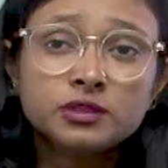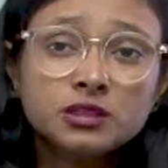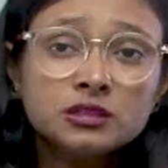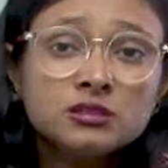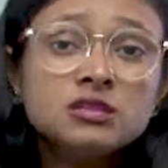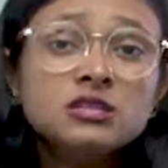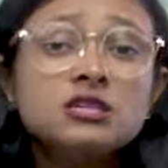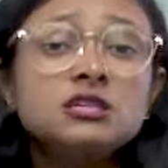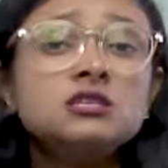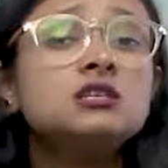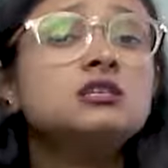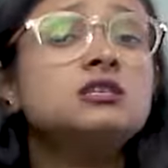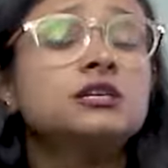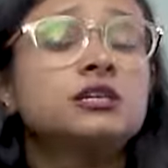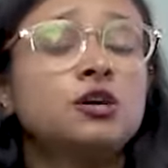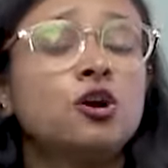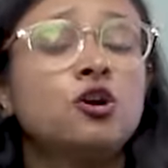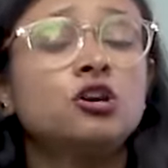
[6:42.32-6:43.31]
this is a
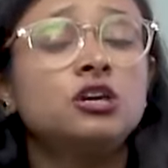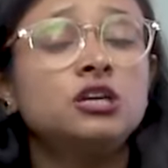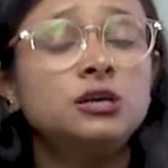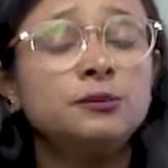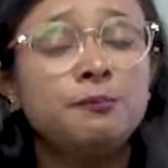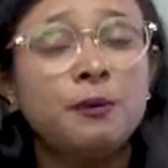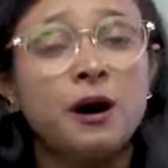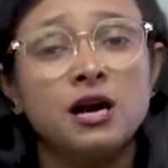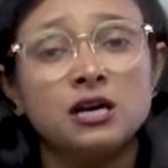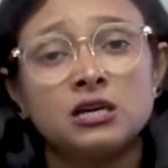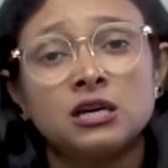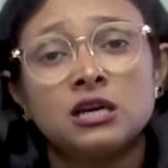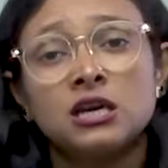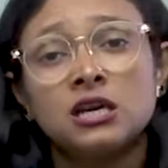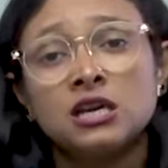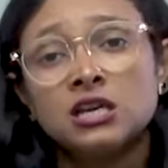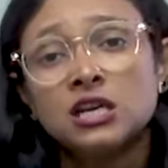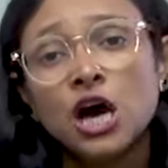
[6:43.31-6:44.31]
security part.
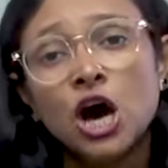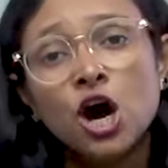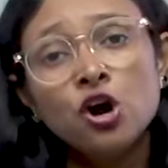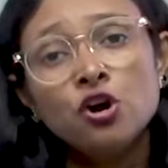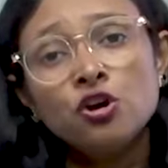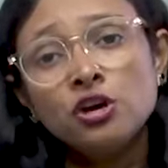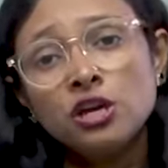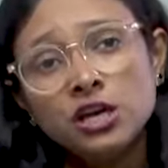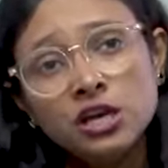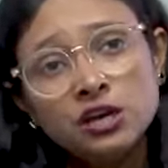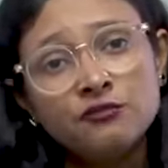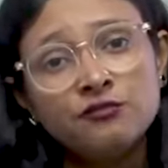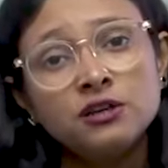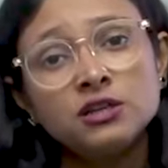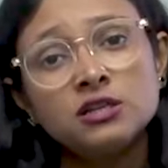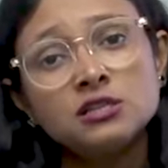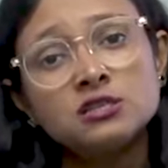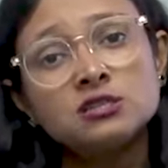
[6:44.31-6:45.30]
Now, if
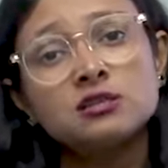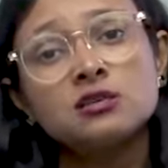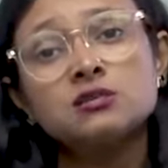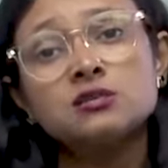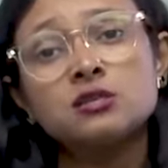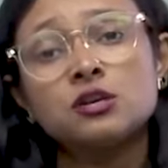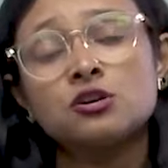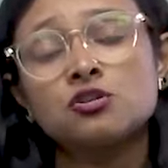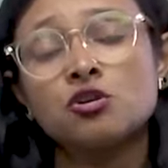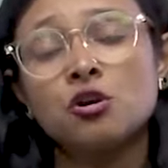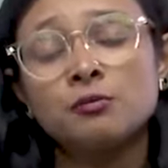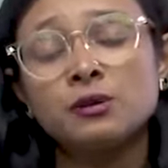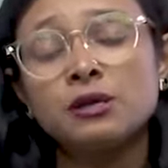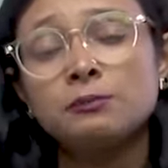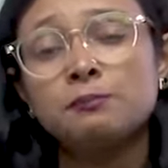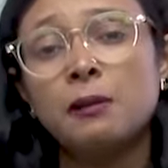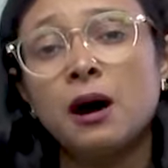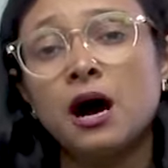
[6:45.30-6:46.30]
we'll discuss the
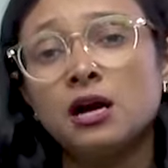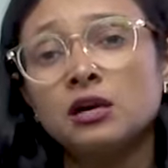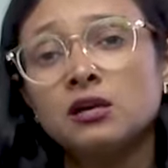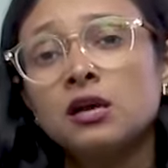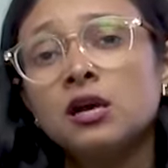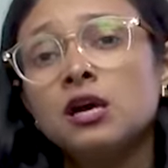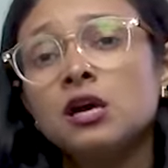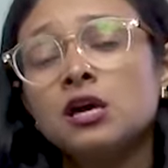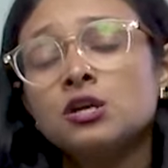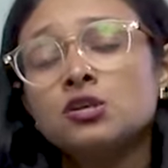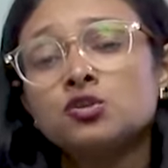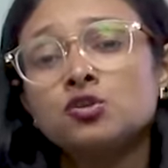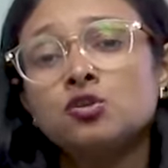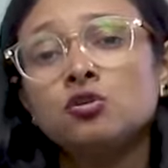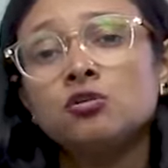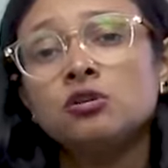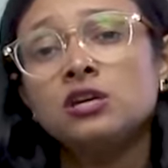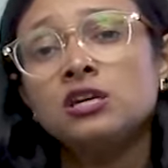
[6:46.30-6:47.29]
economic part,
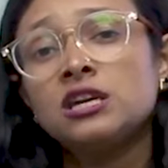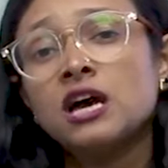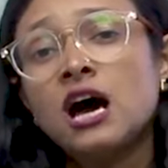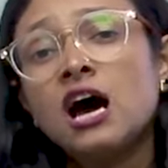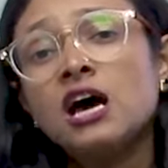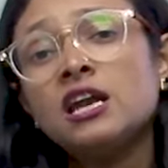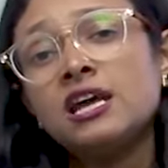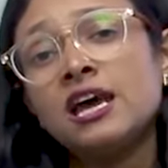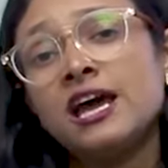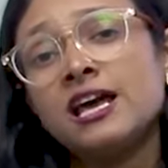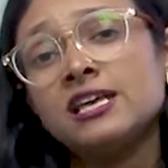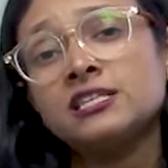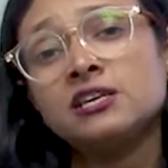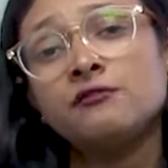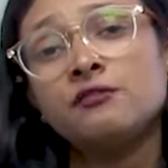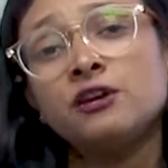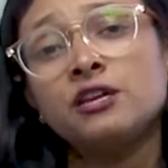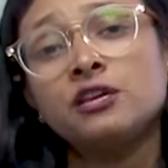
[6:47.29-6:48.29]
so Iran has
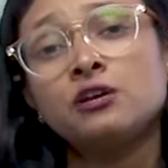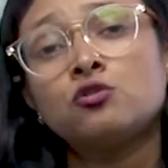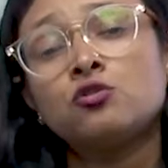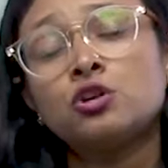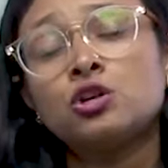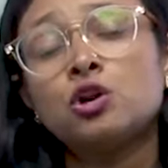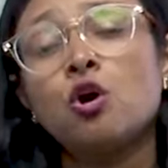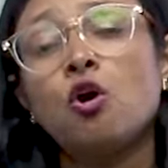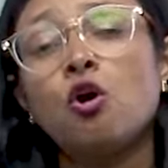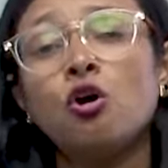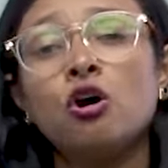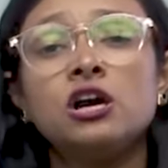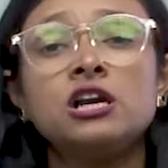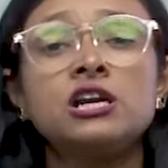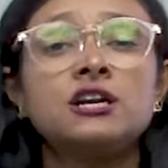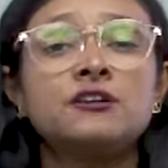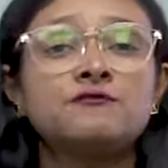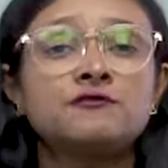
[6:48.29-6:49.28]
a very good
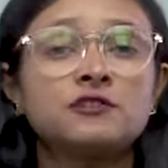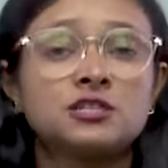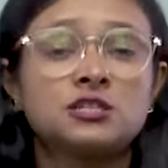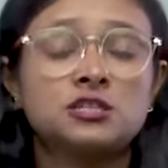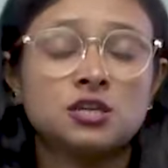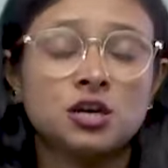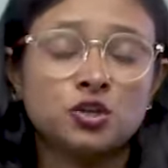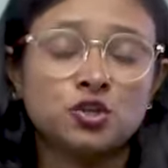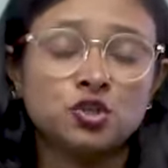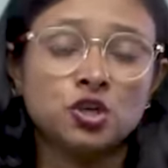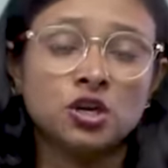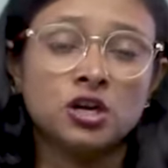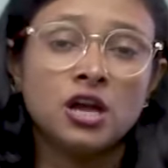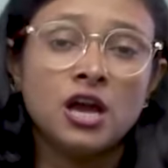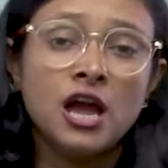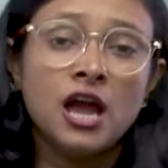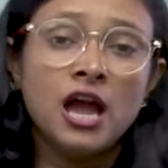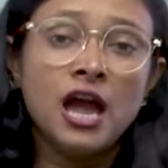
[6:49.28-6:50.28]
oil infrastructure.
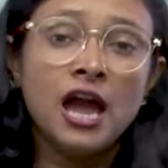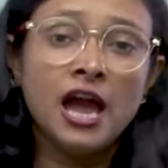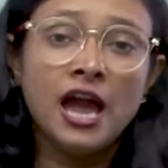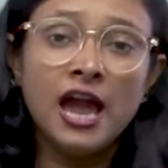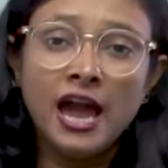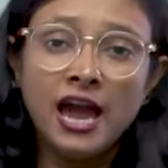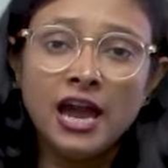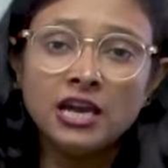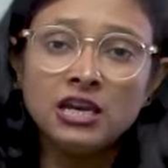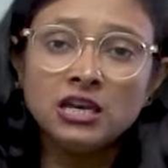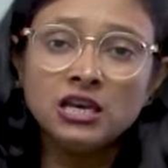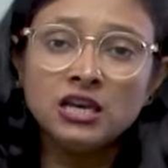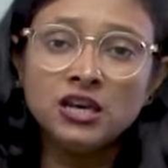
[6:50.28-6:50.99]
And